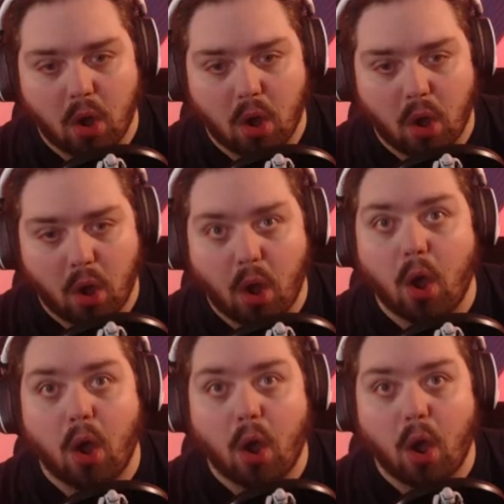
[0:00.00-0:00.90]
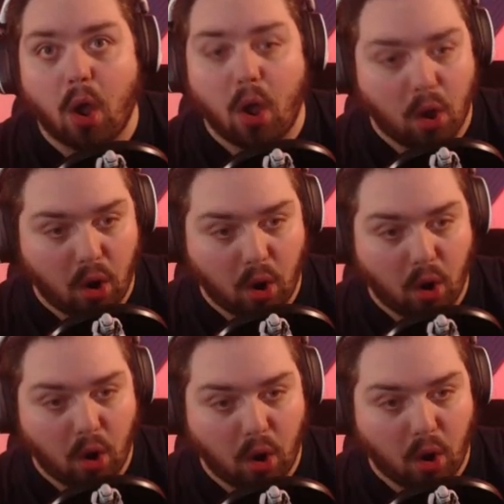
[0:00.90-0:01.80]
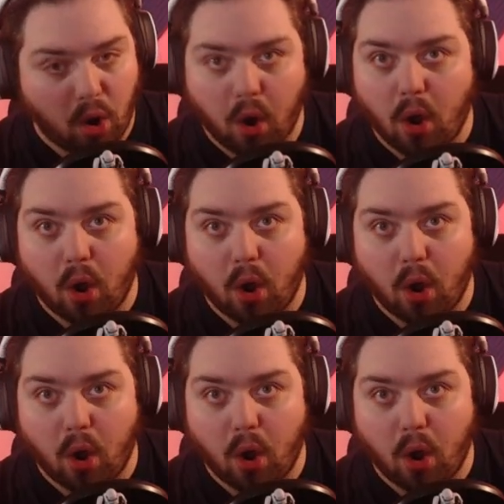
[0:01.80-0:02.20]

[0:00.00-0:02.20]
No one is speaking in this clip.